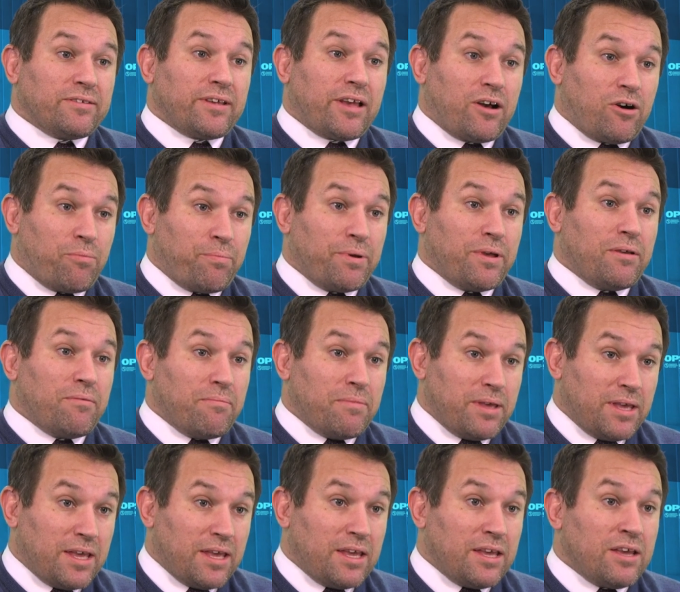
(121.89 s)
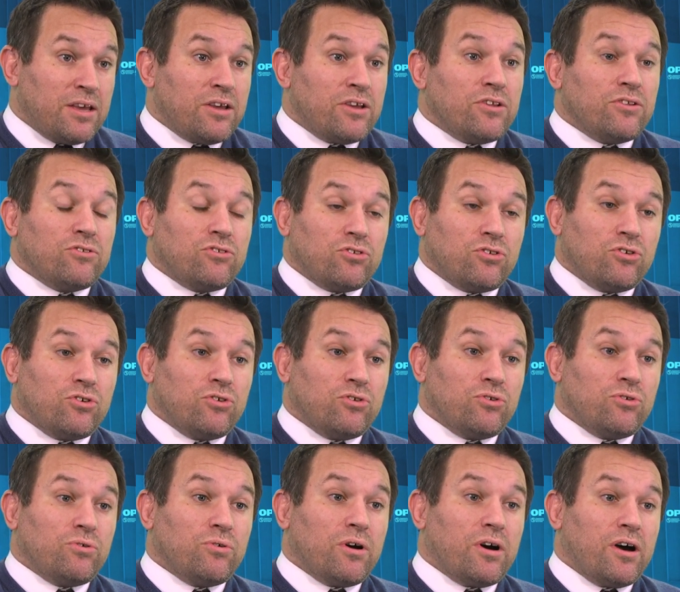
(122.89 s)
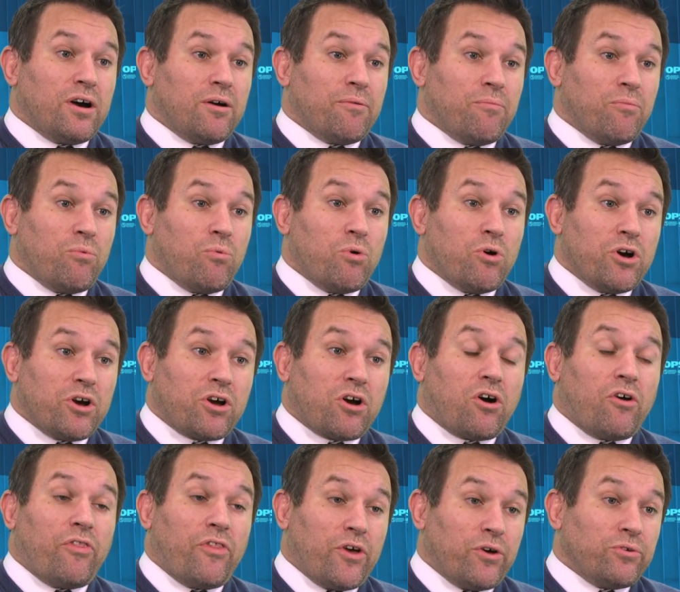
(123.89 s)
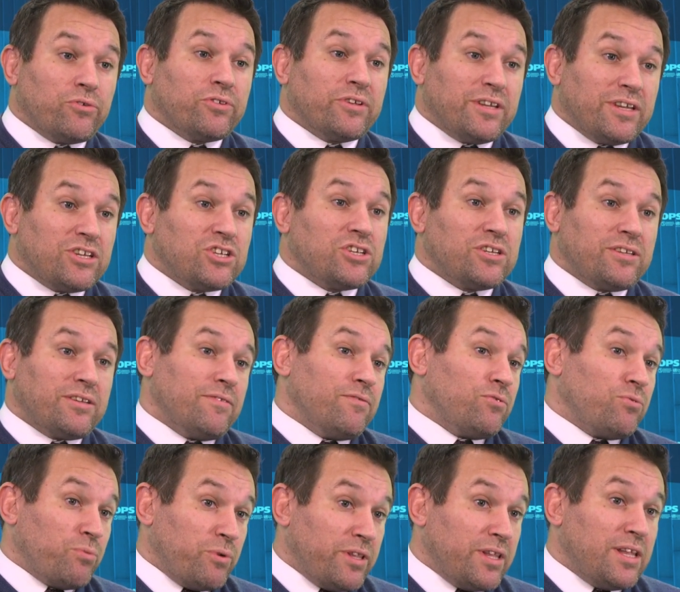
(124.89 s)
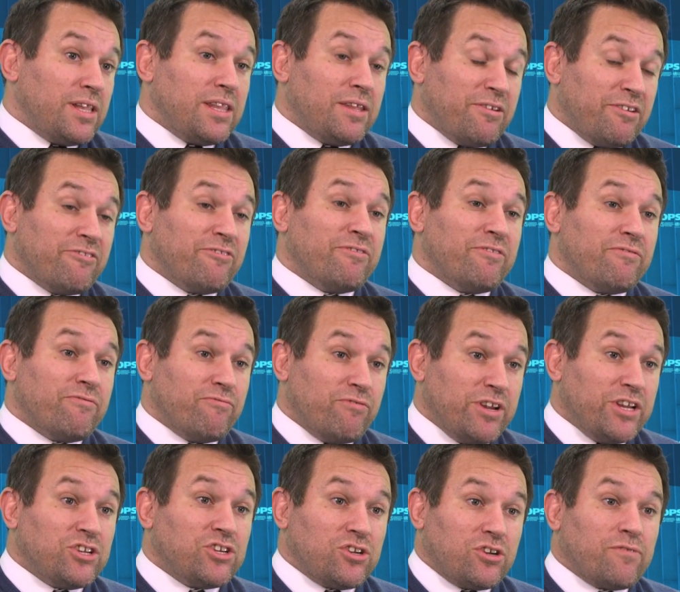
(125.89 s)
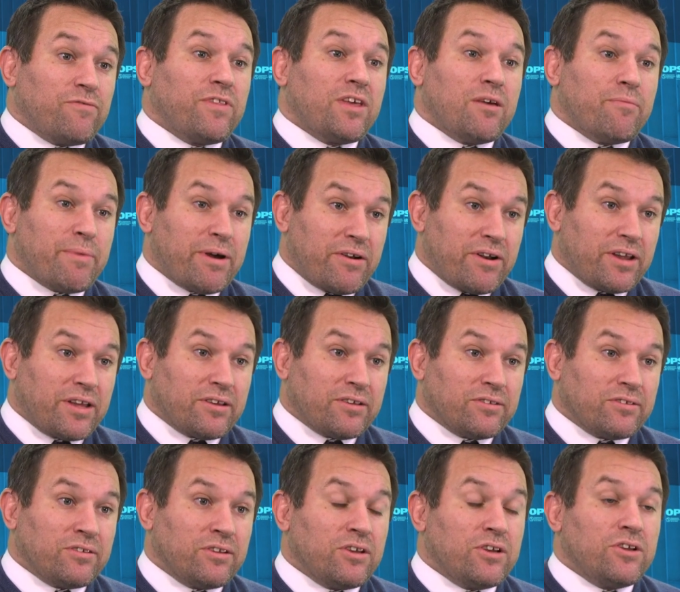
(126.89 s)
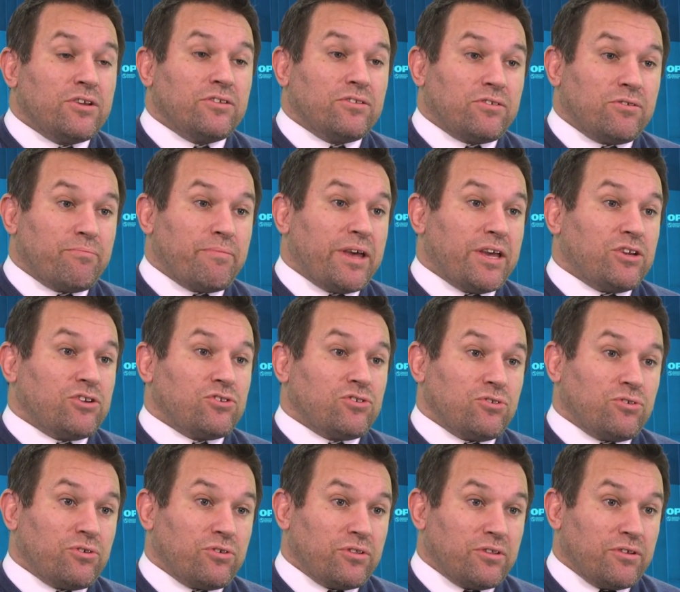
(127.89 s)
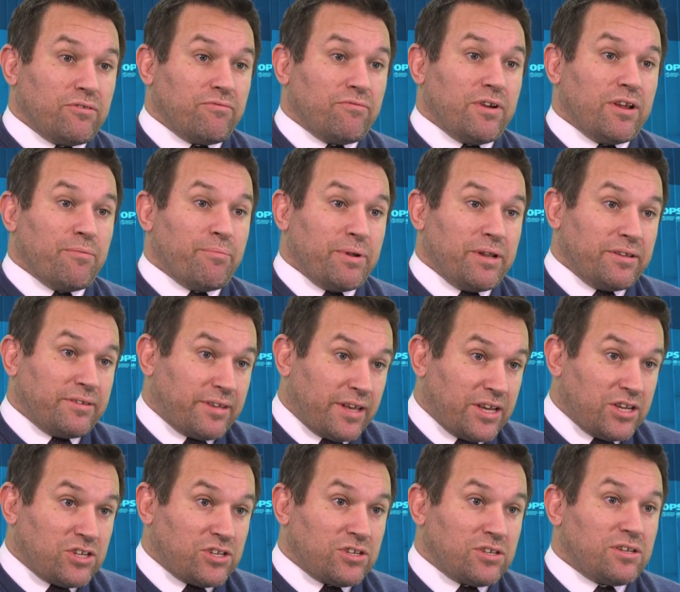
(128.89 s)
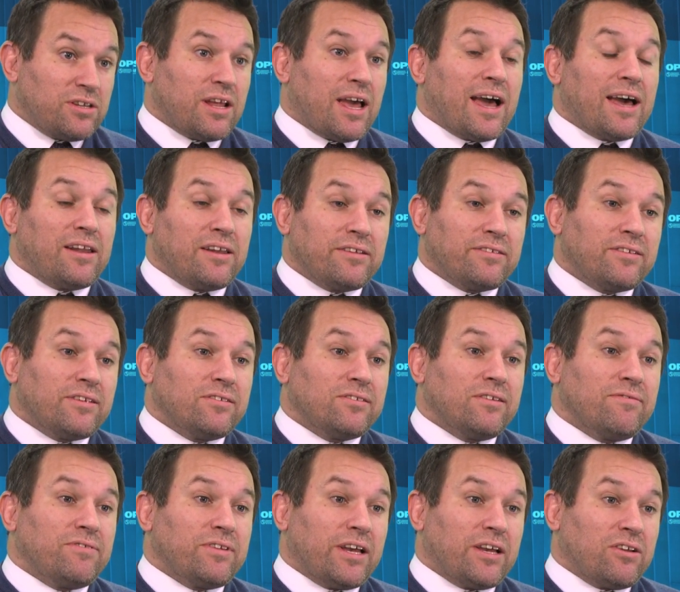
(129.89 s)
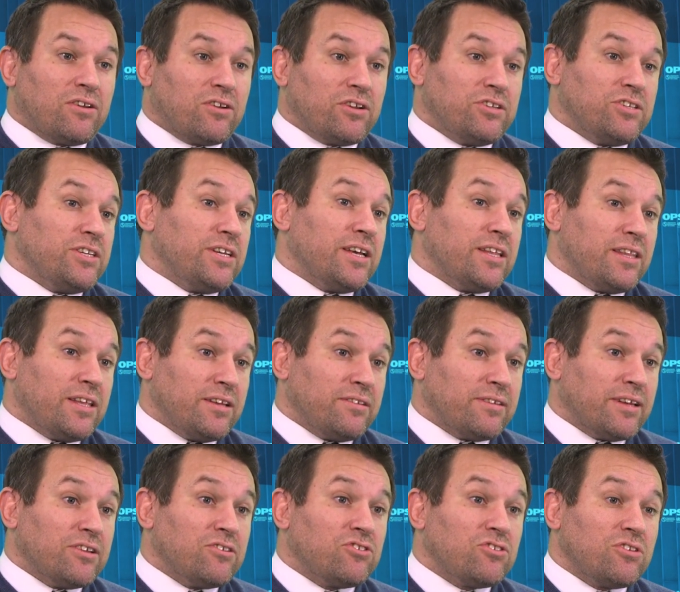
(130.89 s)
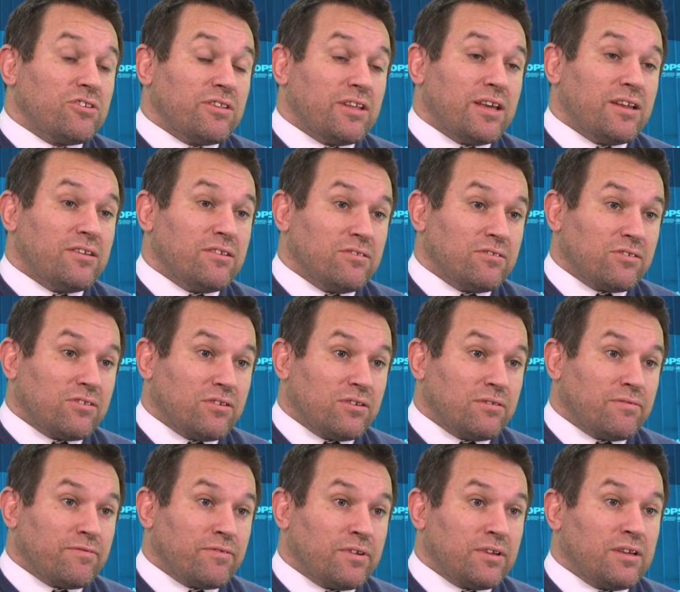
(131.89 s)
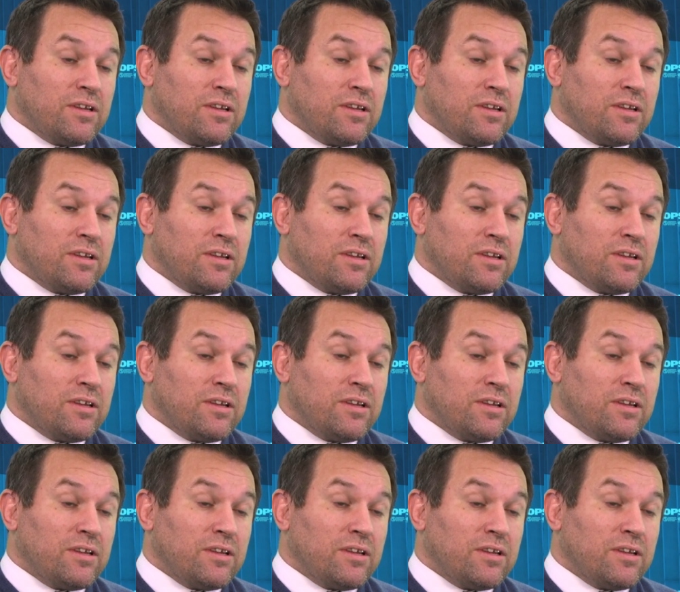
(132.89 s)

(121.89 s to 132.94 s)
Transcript: is helping me to work on those initiatives within the region of the Americas to make sure that rehabilitation and assistive technology get the attention they deserve.